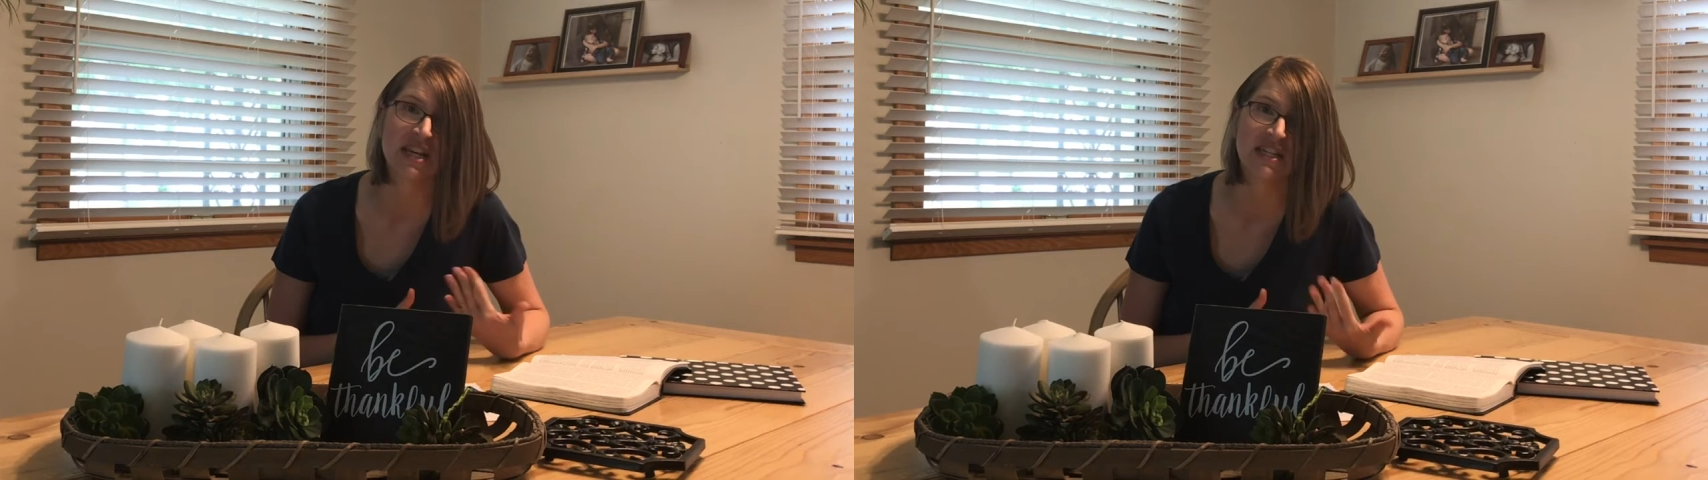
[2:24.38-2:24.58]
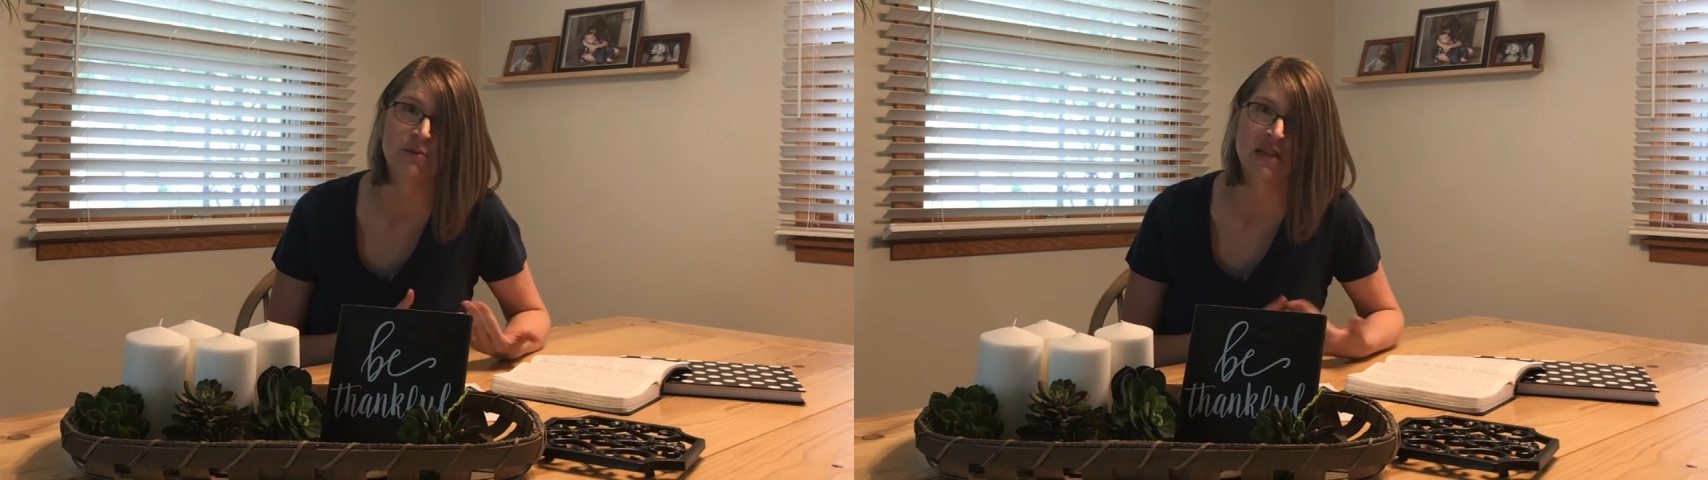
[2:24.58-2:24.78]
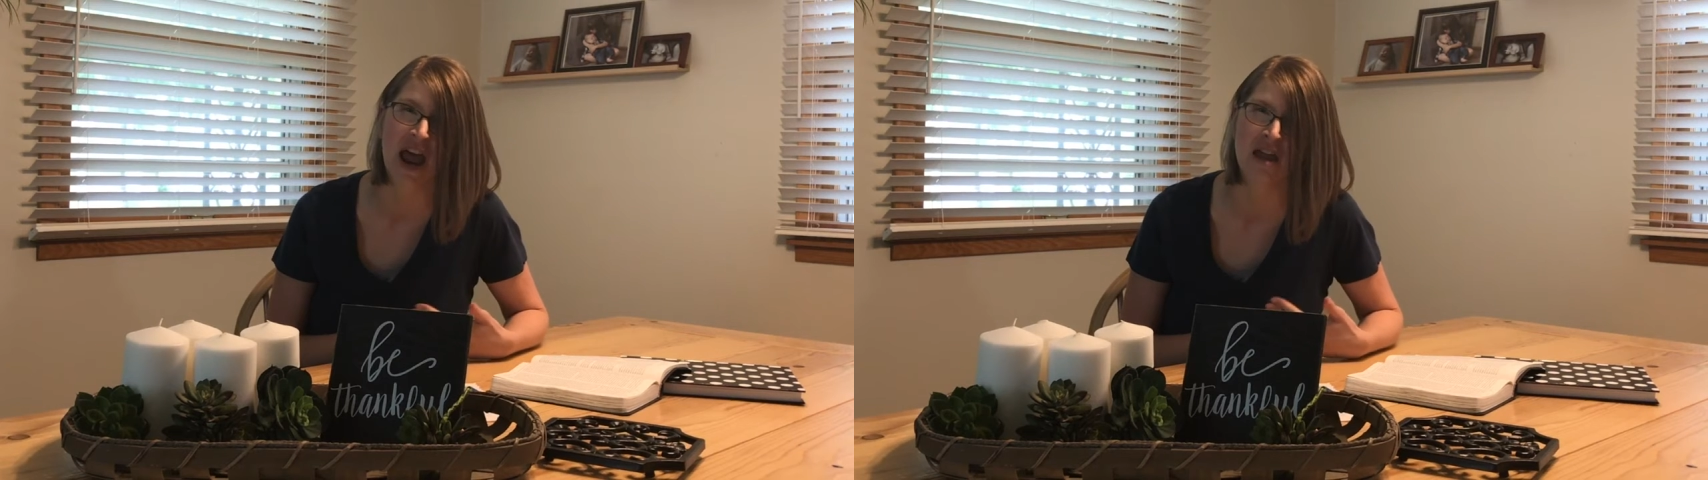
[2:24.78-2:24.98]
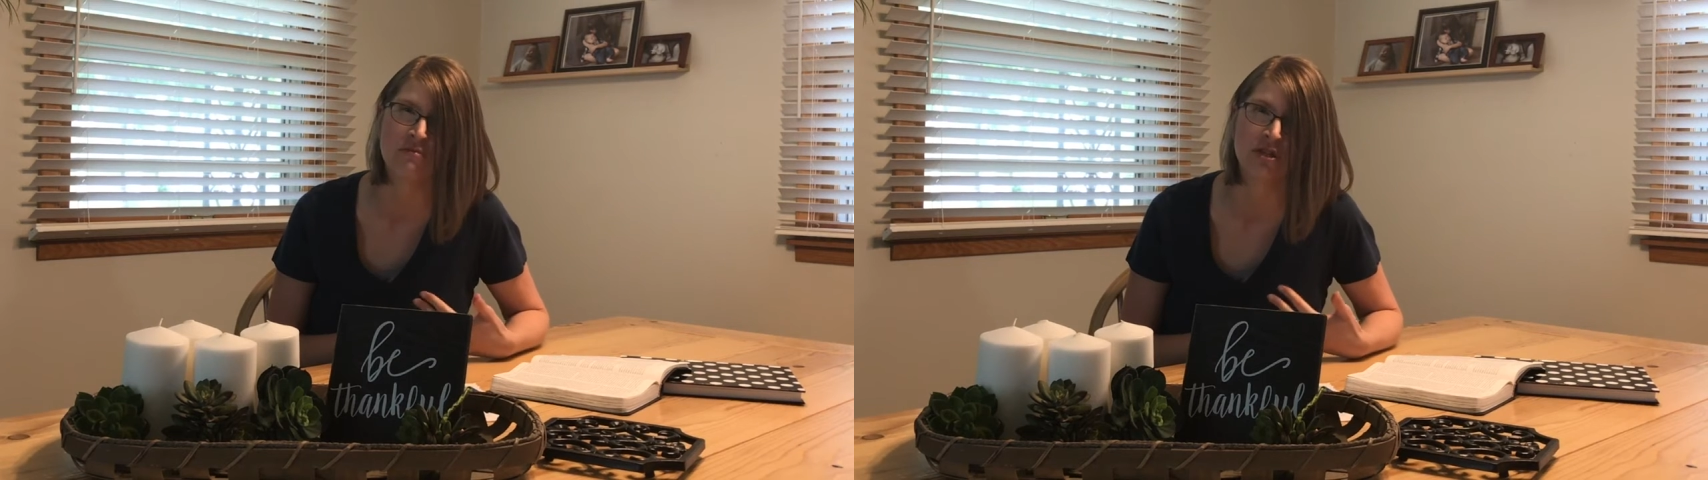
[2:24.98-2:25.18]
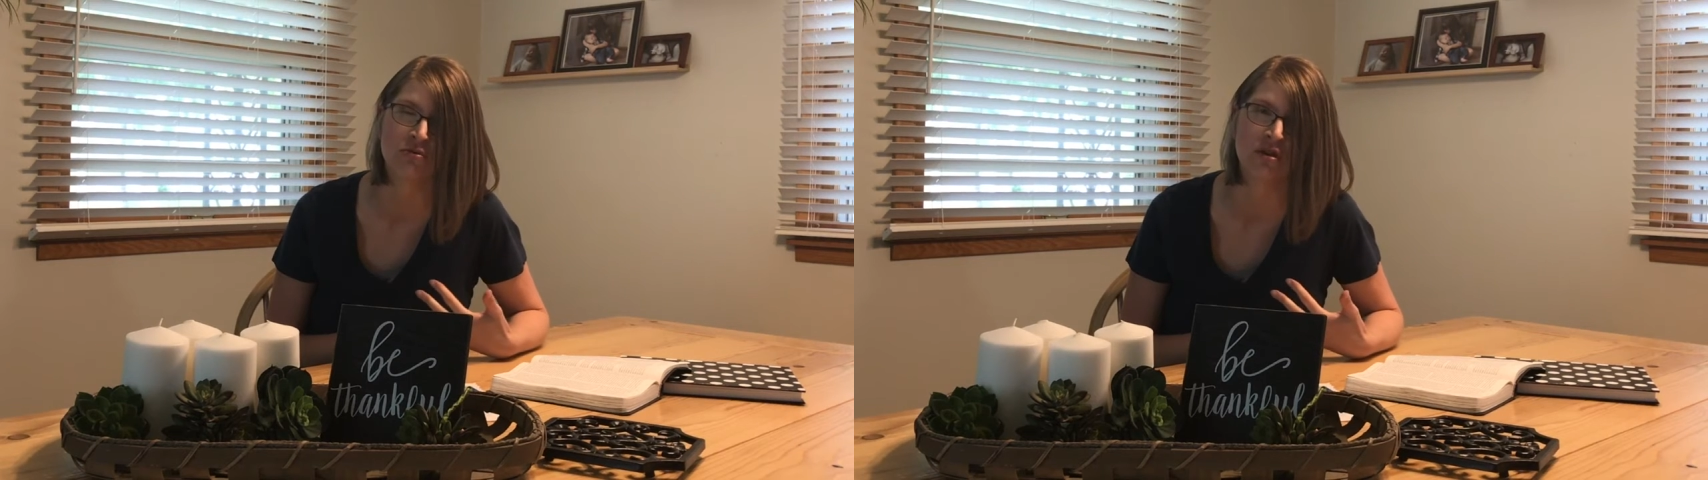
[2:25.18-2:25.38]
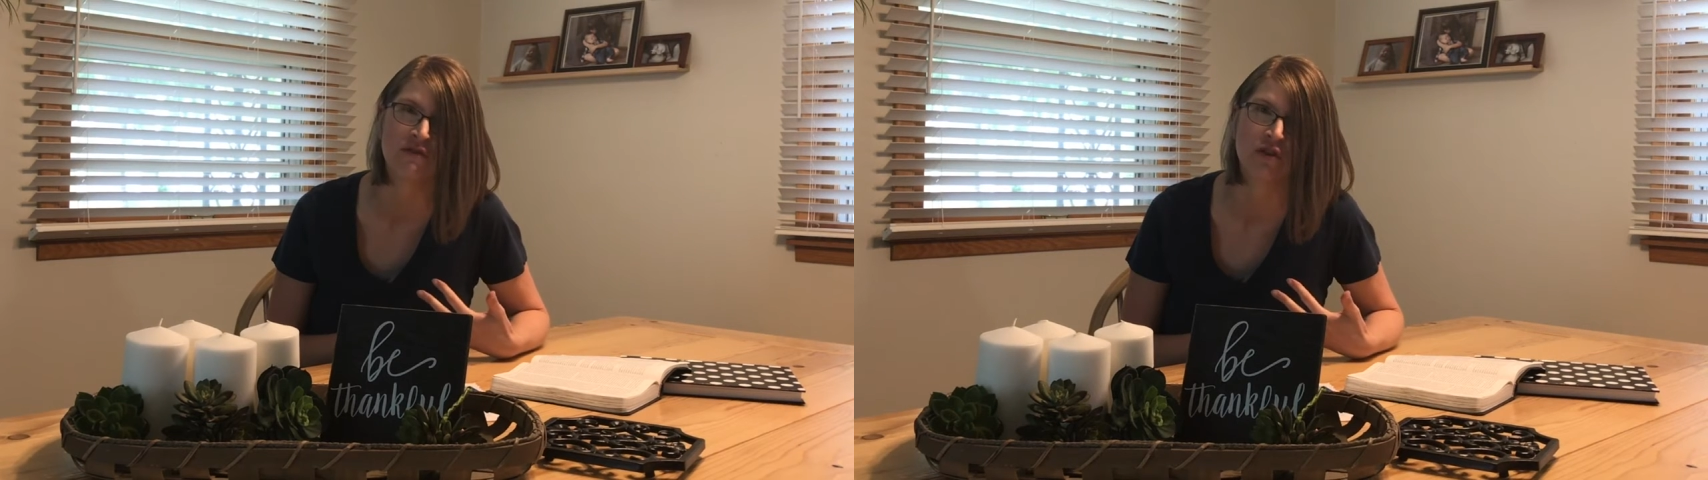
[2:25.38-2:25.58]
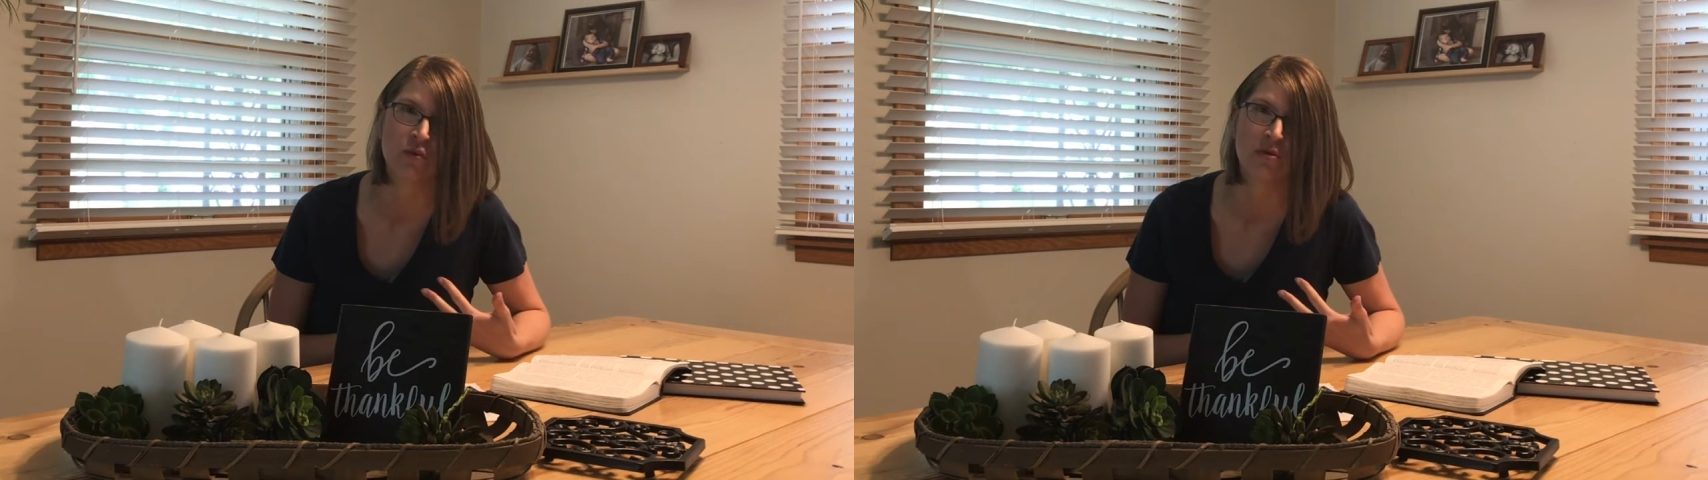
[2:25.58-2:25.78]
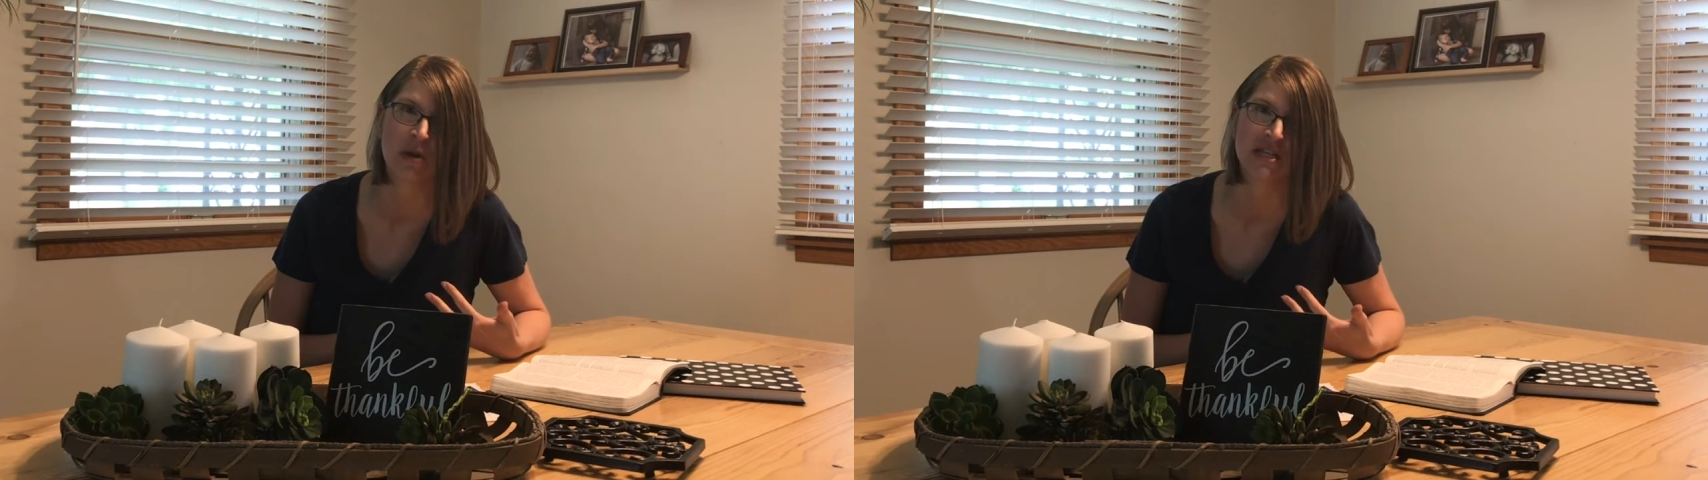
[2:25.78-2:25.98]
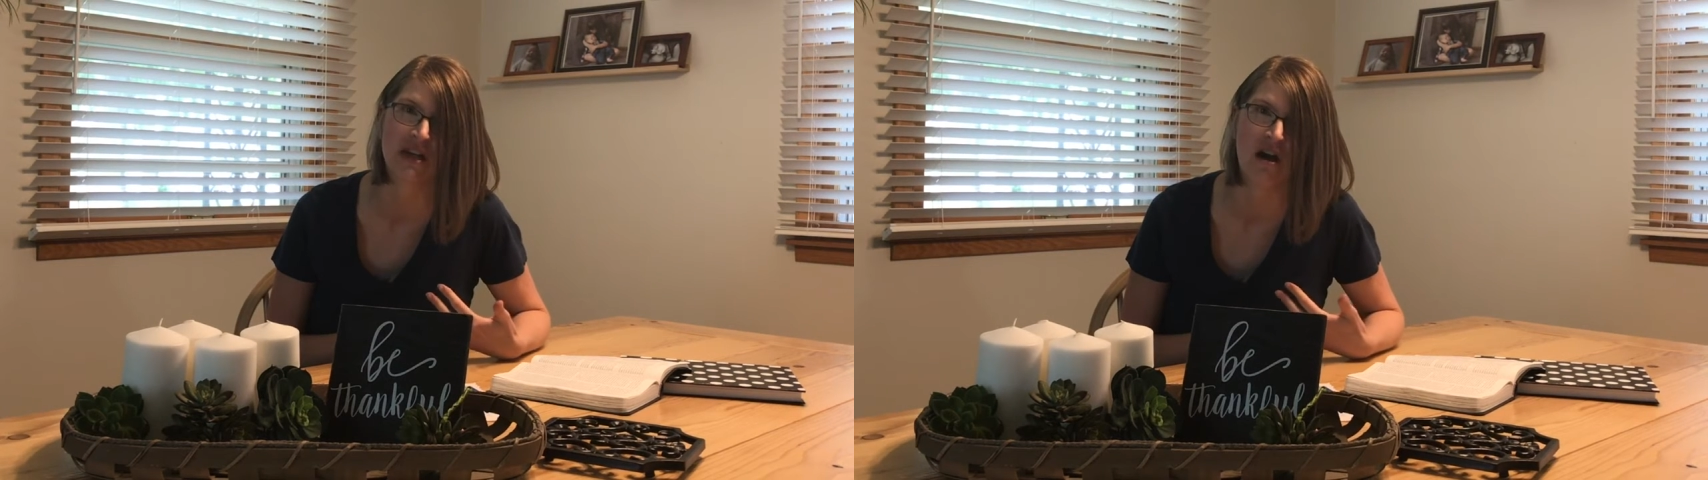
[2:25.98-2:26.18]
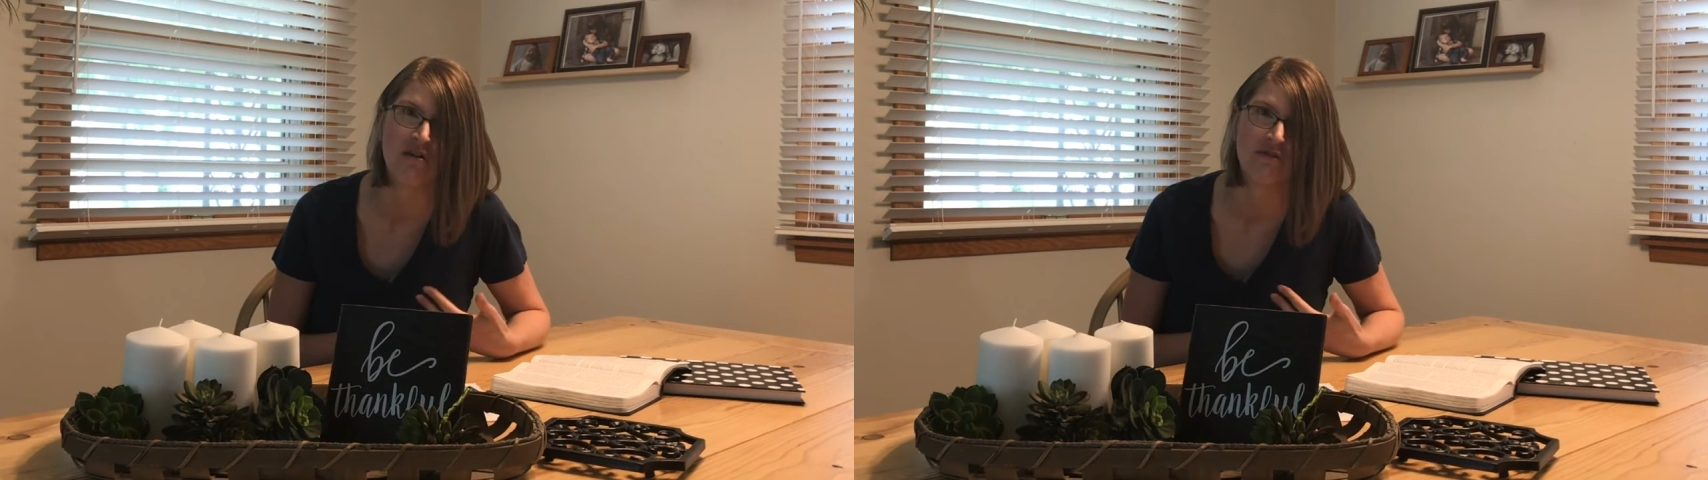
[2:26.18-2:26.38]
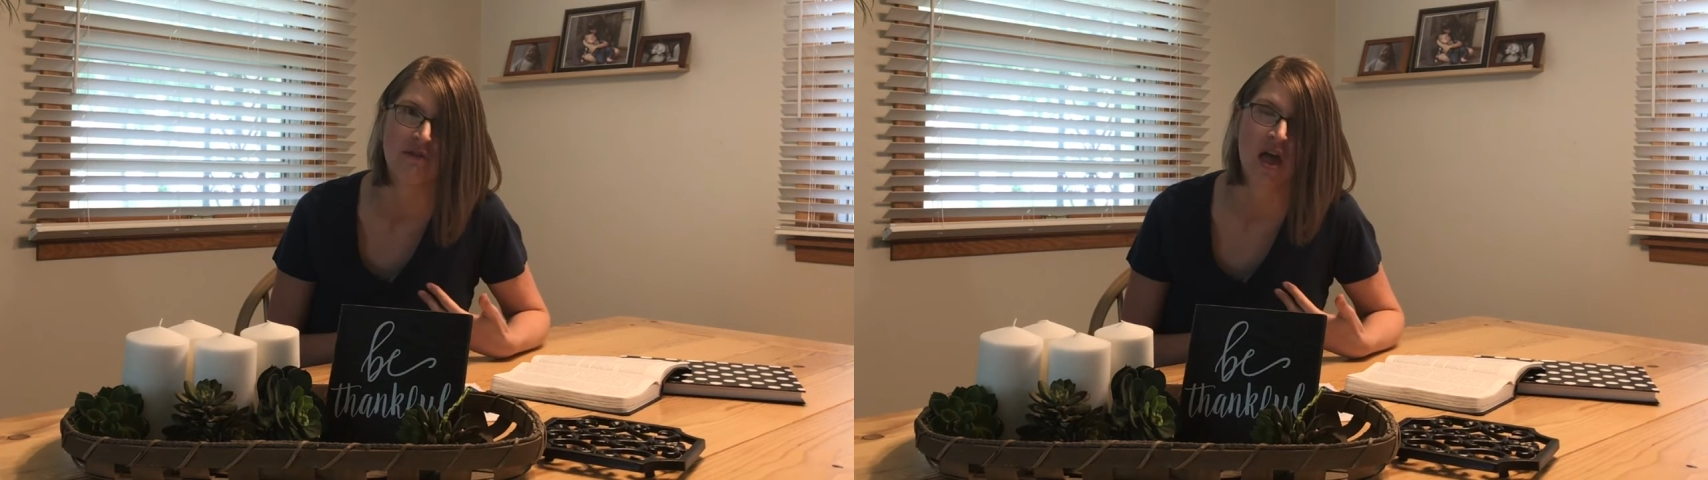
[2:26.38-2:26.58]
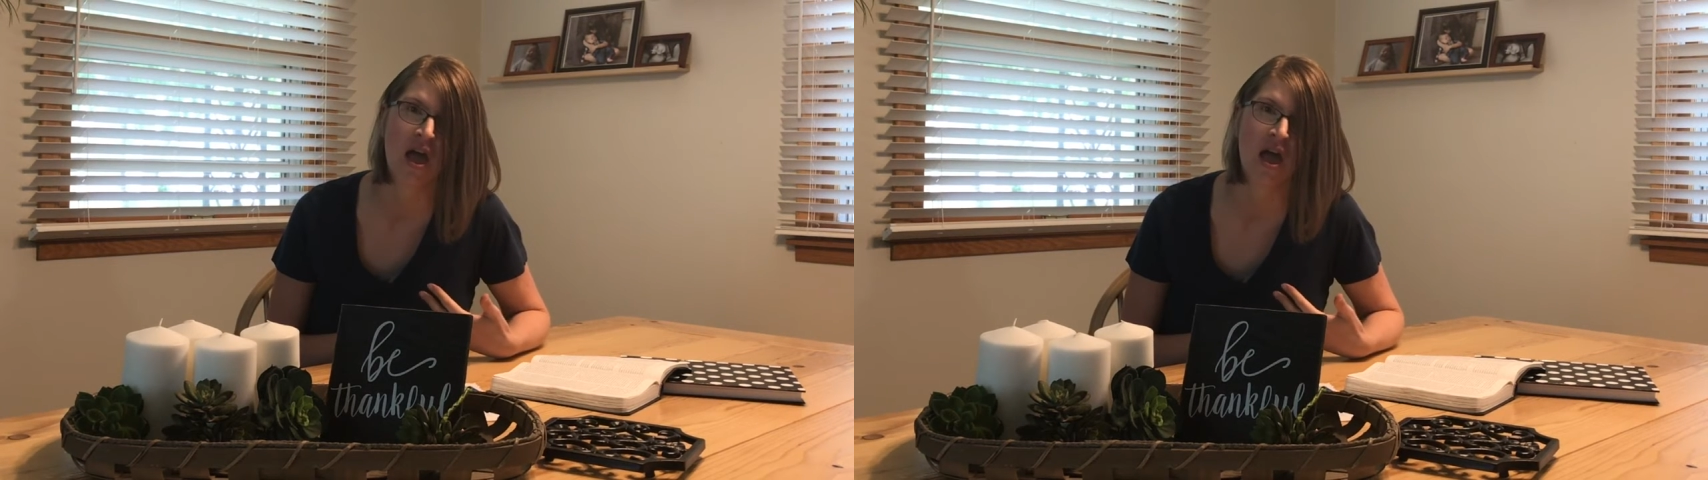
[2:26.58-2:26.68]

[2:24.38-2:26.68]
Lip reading: take some time to review with myself.